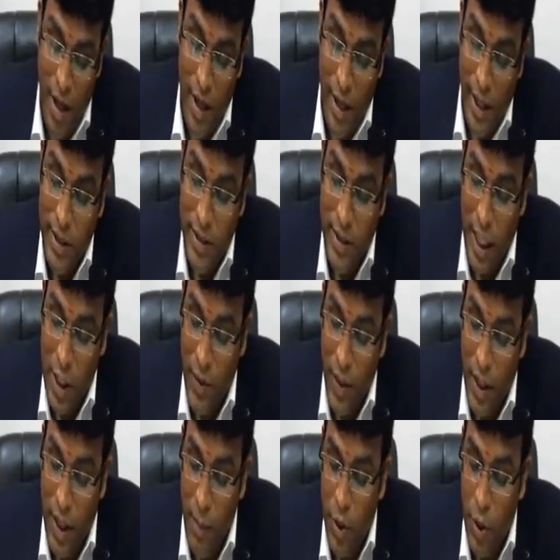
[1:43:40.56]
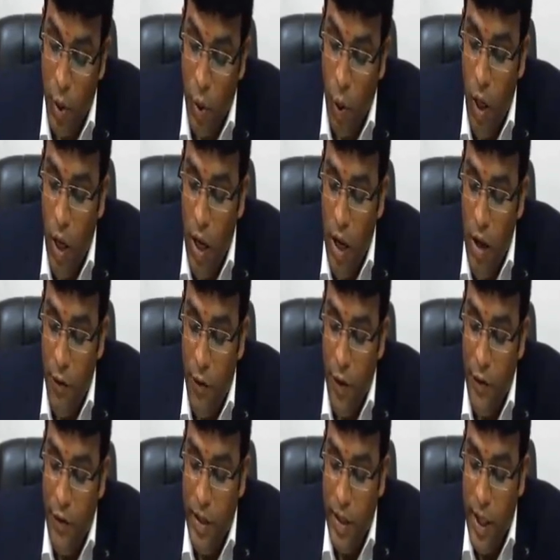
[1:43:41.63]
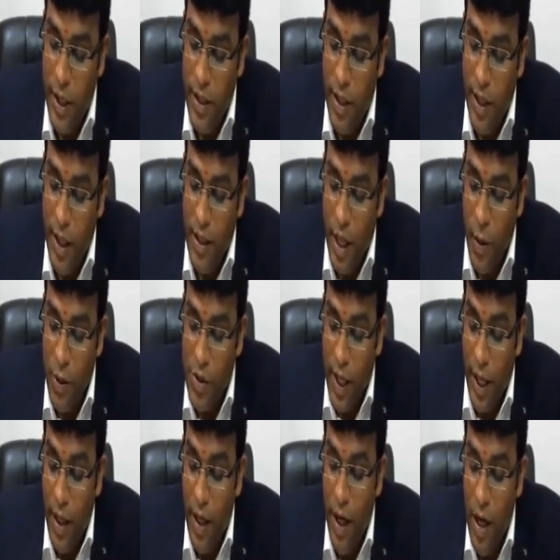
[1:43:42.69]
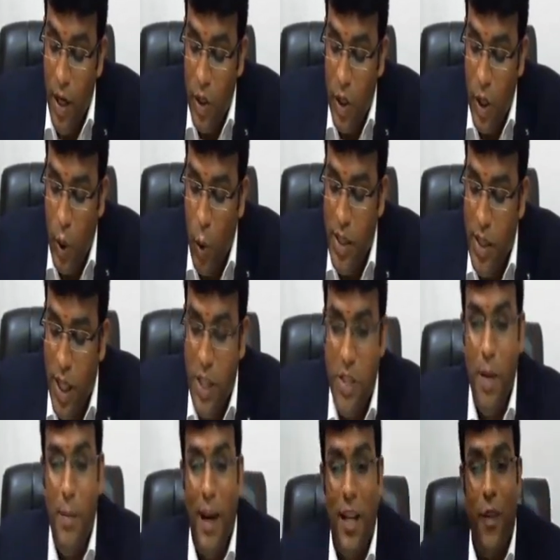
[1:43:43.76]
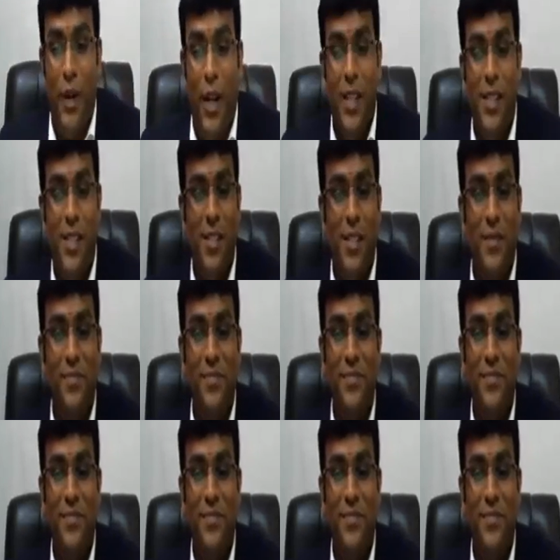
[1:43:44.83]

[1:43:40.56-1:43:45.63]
Interest will come to 53,260, my dear friends.